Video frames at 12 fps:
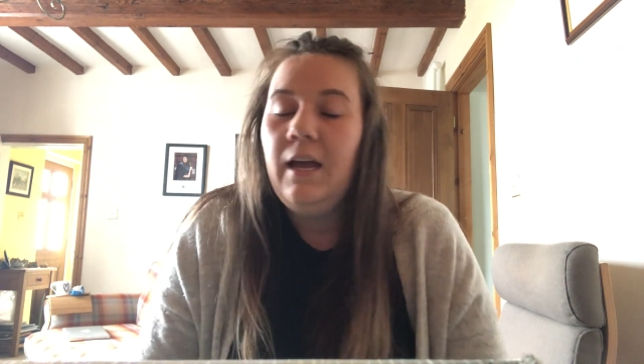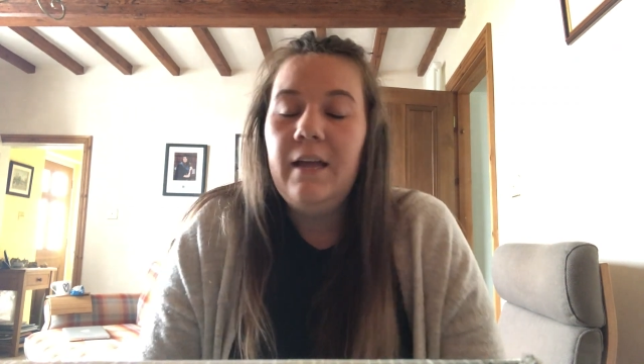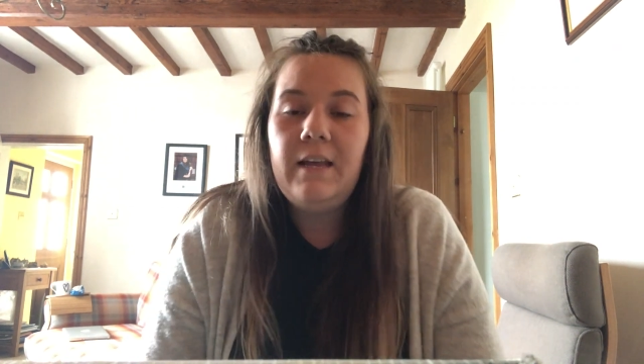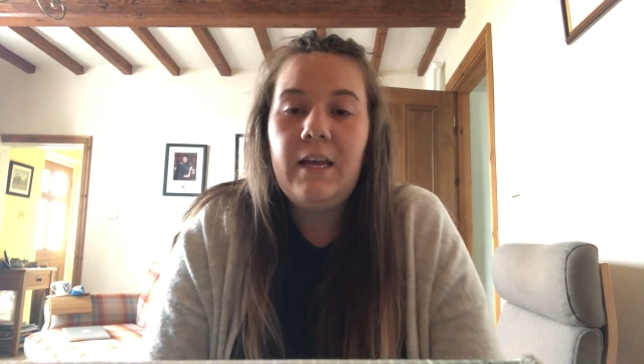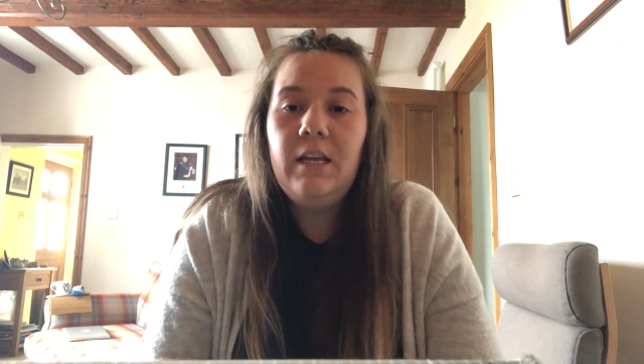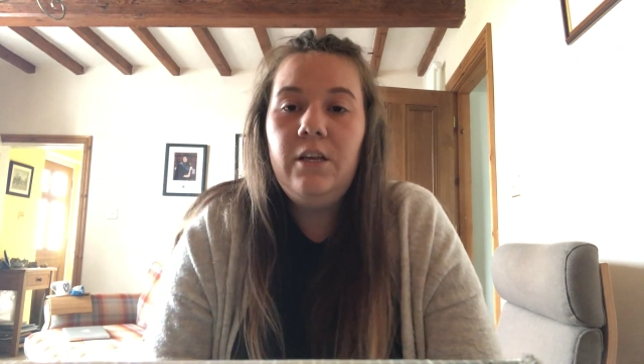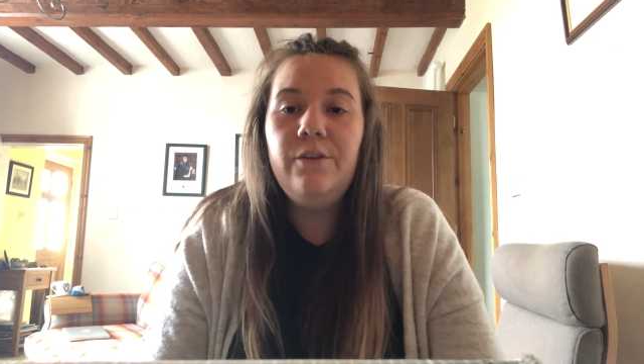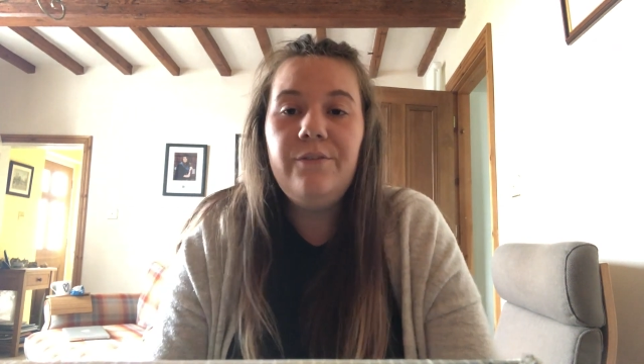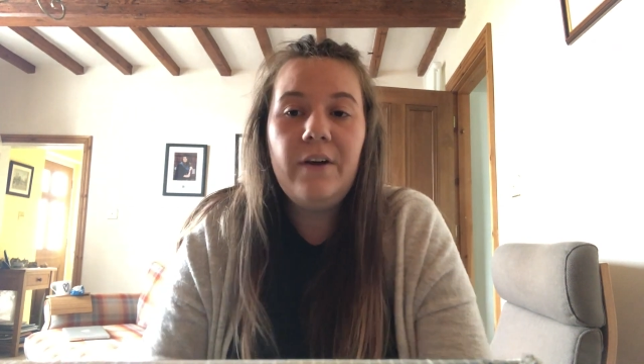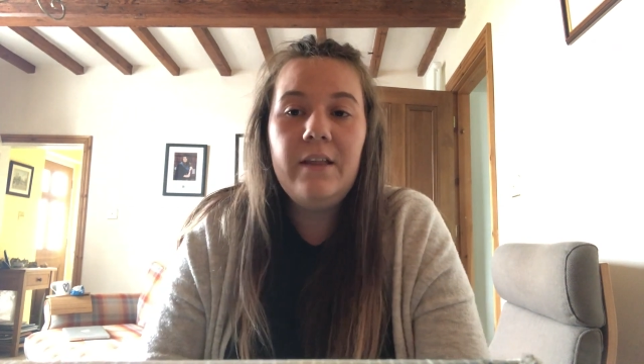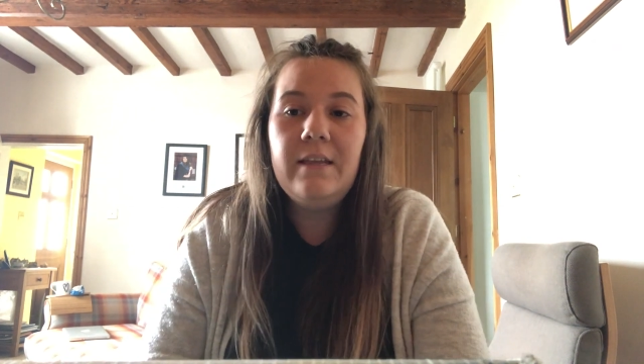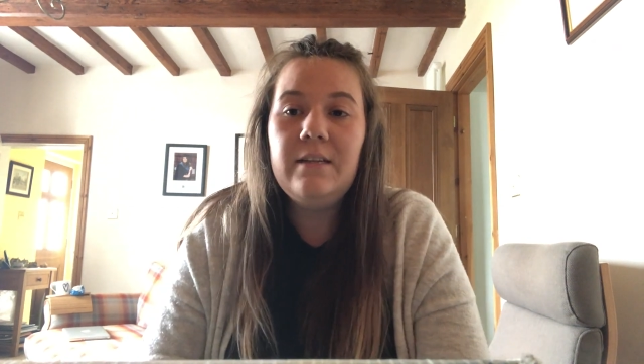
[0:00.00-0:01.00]
and then can you
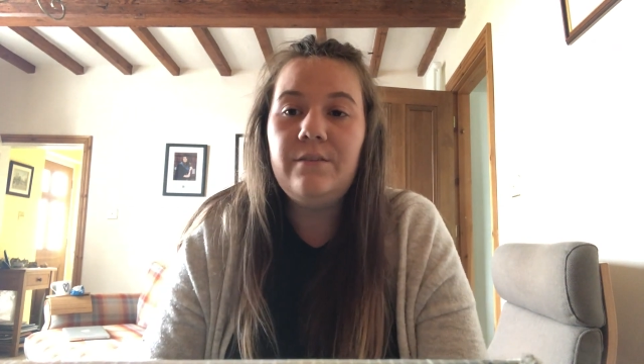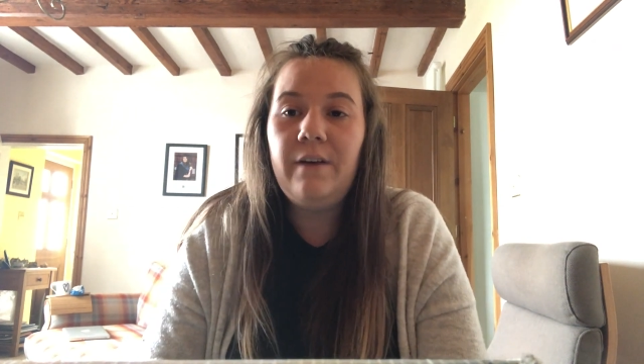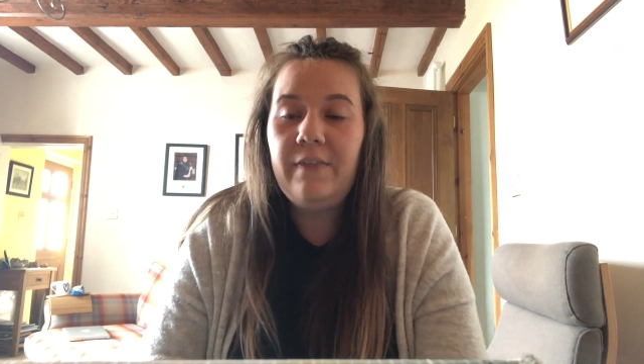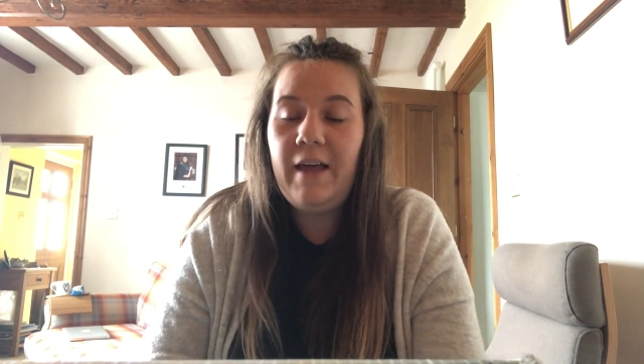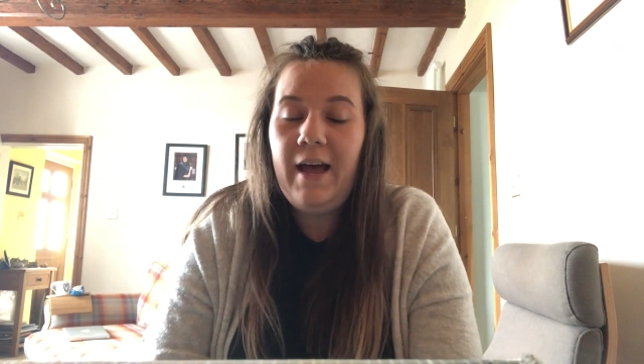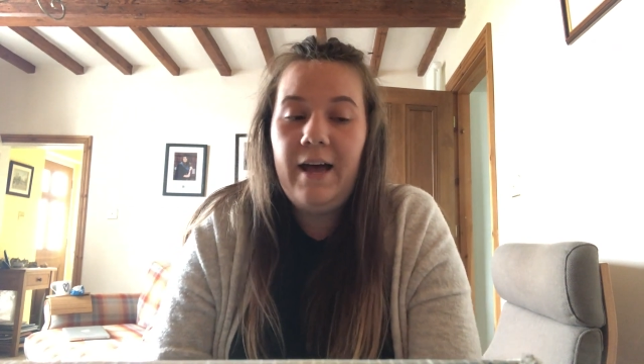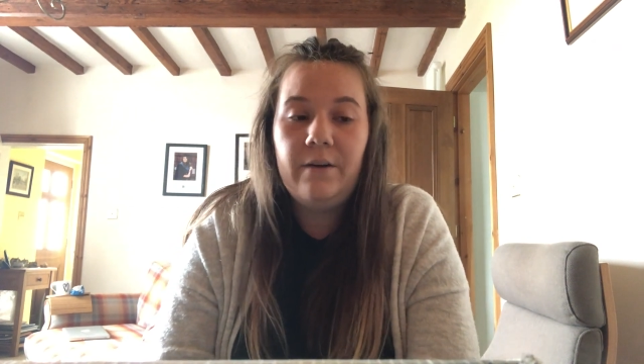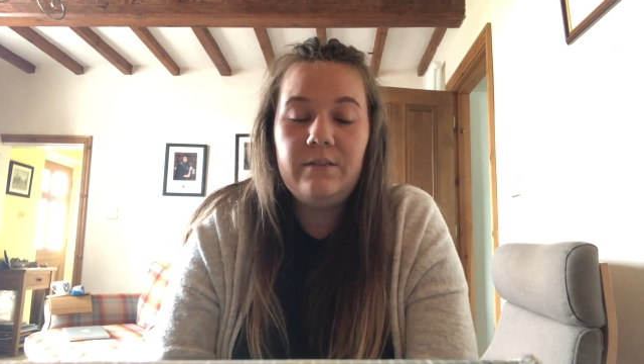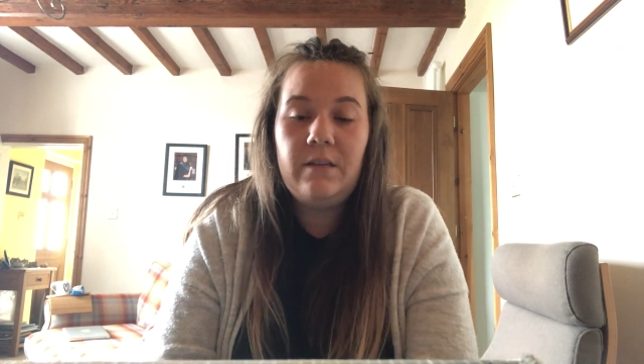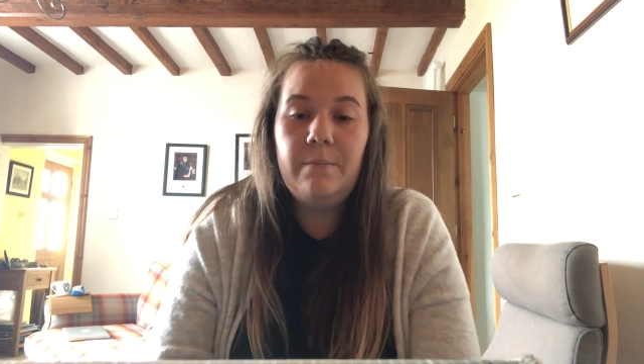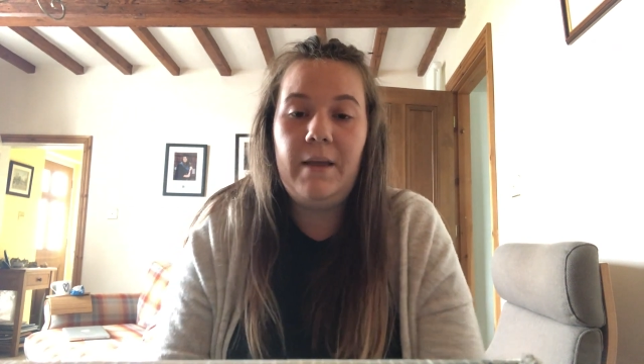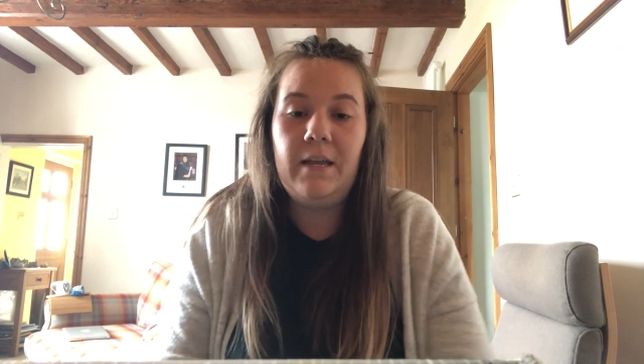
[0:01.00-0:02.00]
find things around the house
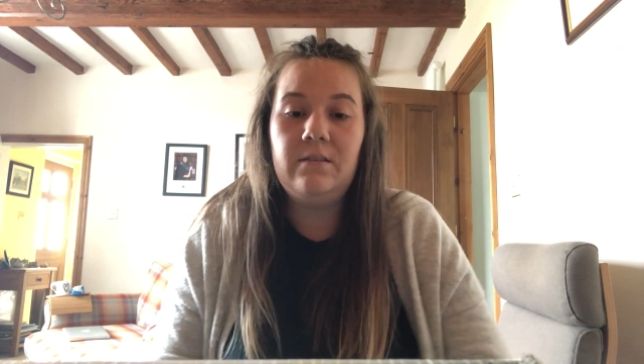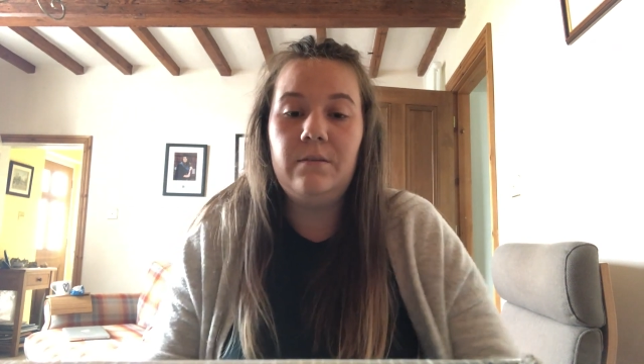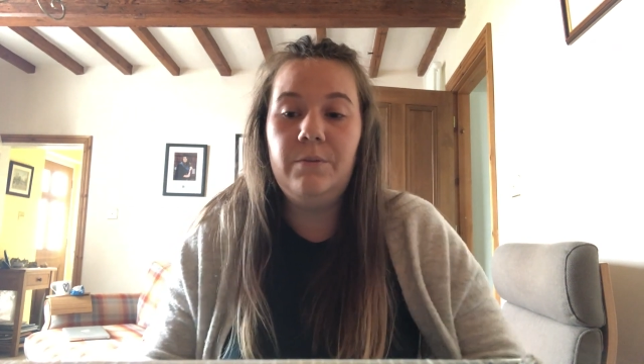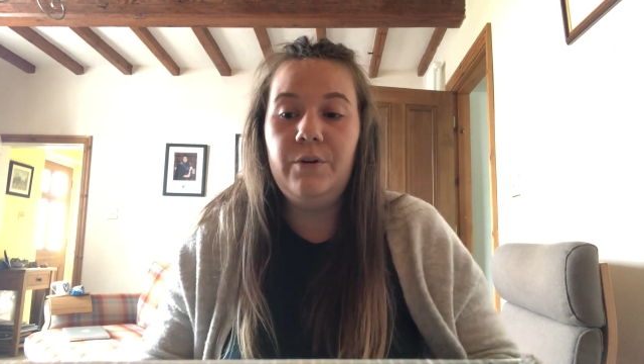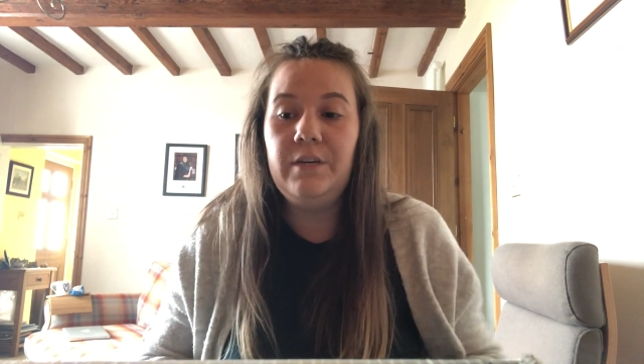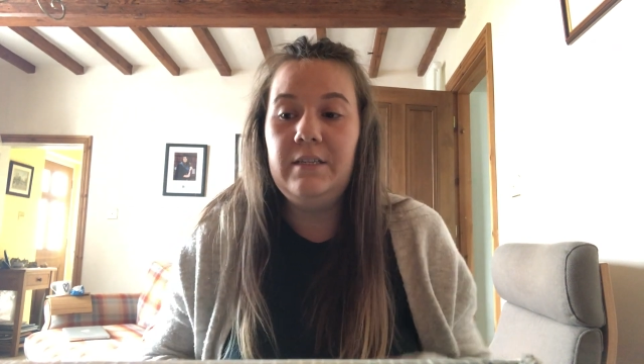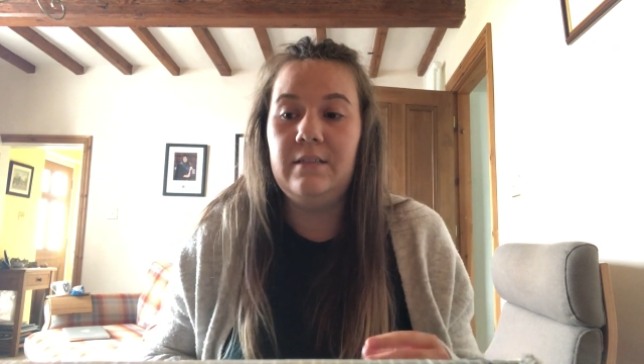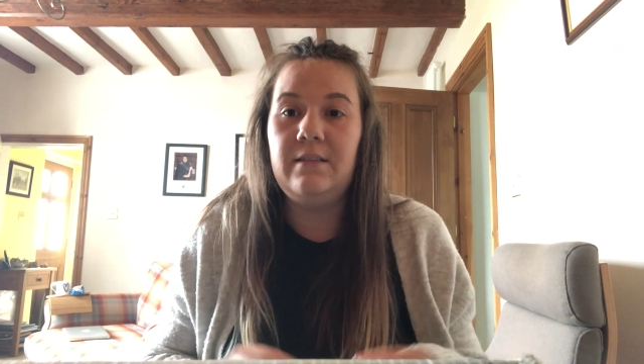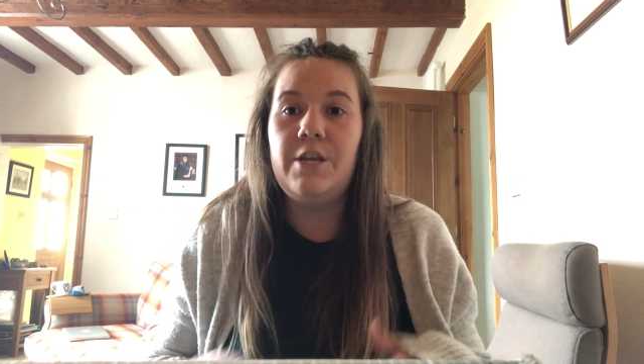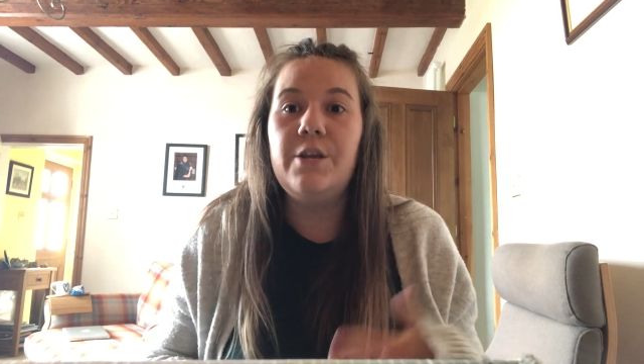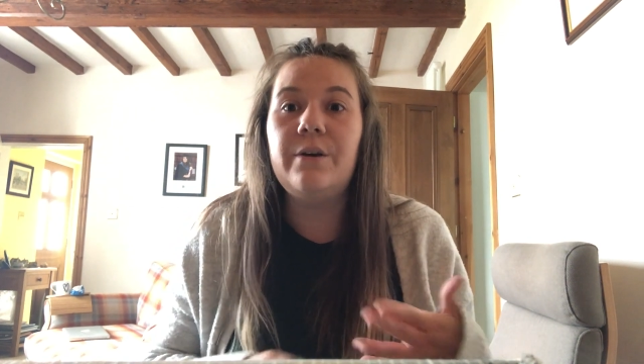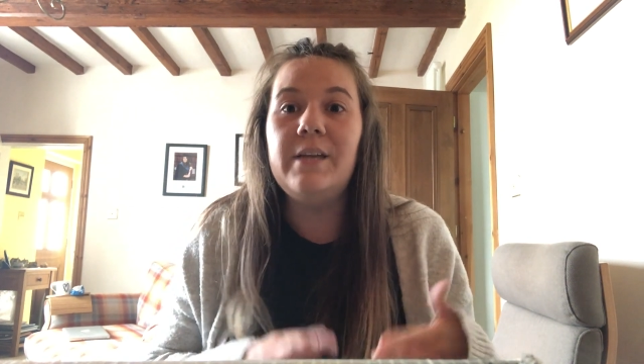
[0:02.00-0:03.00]
that make some noises
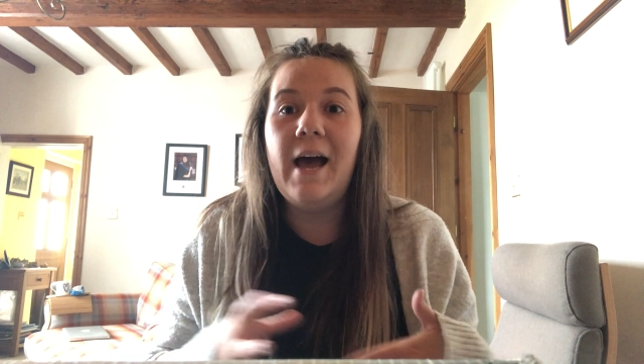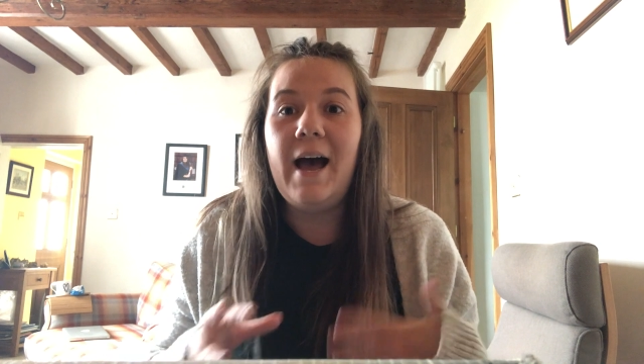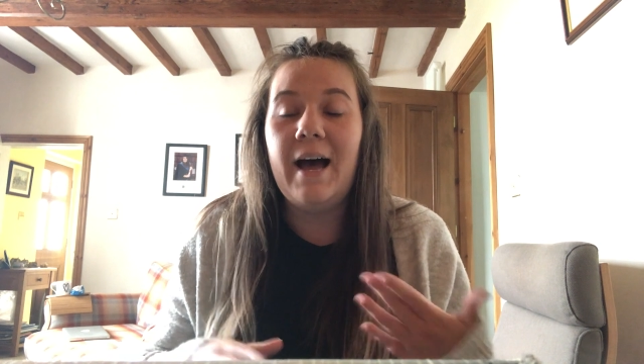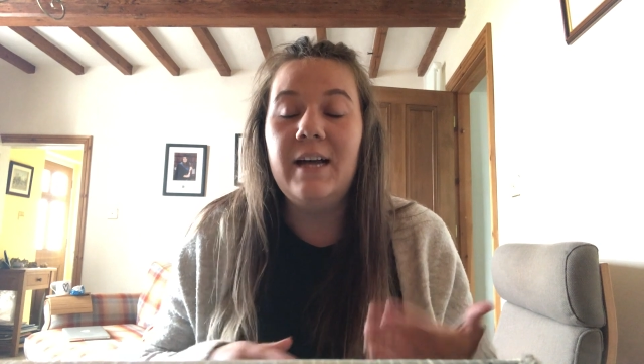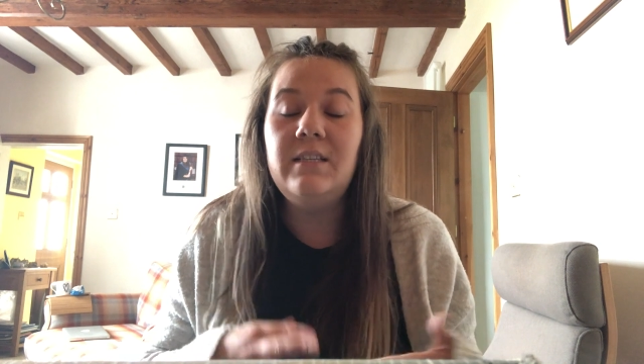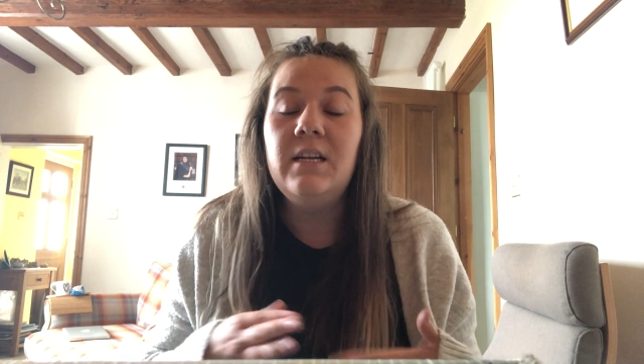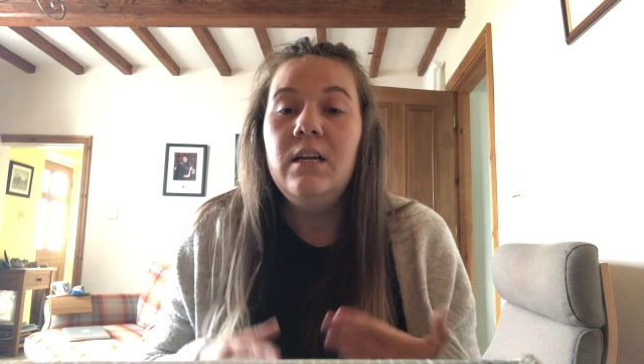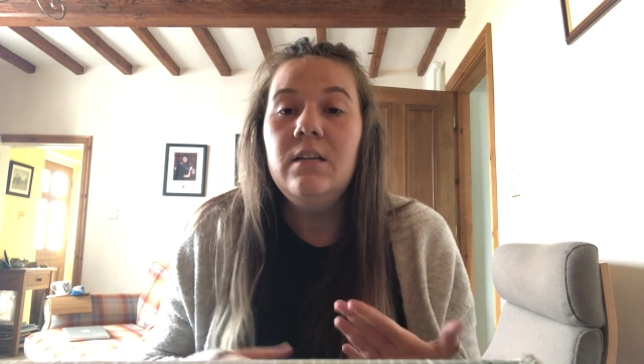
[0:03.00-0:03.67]
that you could add